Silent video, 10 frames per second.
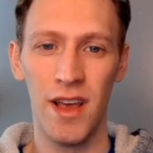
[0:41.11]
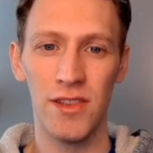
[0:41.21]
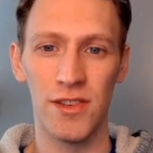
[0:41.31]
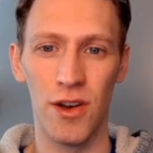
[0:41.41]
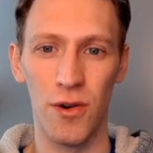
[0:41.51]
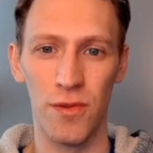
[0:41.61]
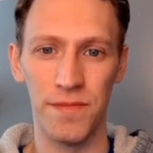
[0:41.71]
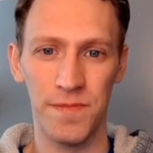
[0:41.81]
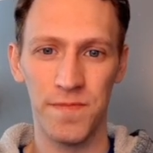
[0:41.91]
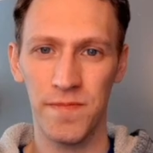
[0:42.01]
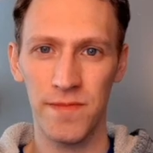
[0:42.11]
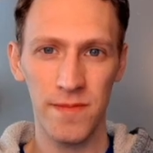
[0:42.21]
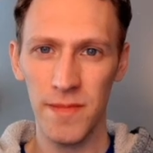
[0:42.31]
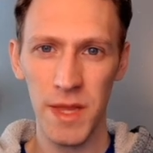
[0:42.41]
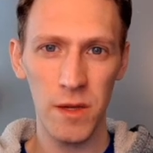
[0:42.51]
So
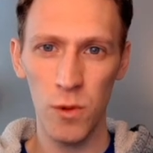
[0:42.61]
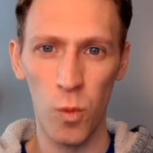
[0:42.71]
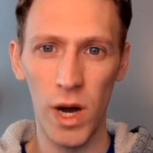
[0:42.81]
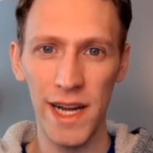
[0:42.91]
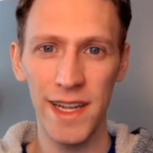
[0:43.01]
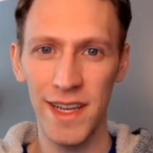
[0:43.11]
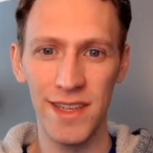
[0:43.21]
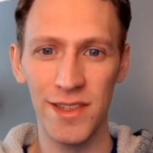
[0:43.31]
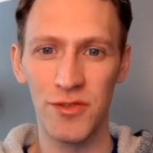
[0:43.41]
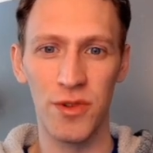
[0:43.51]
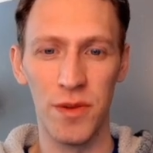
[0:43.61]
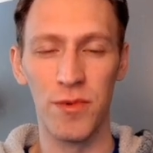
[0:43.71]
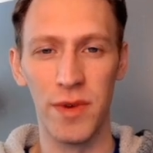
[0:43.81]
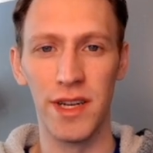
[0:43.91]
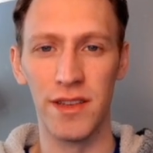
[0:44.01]
why is Trump
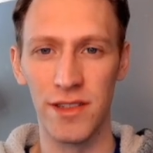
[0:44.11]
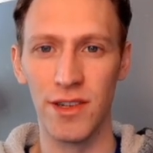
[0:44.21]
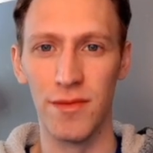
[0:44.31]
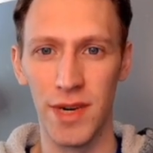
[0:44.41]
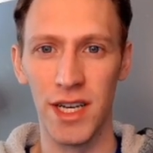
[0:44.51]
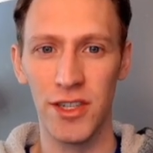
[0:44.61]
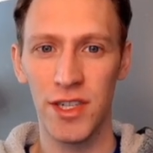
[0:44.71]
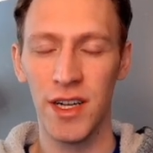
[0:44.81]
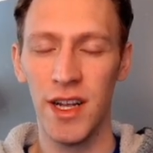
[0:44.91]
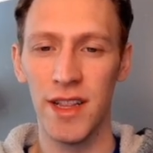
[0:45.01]
winning so much?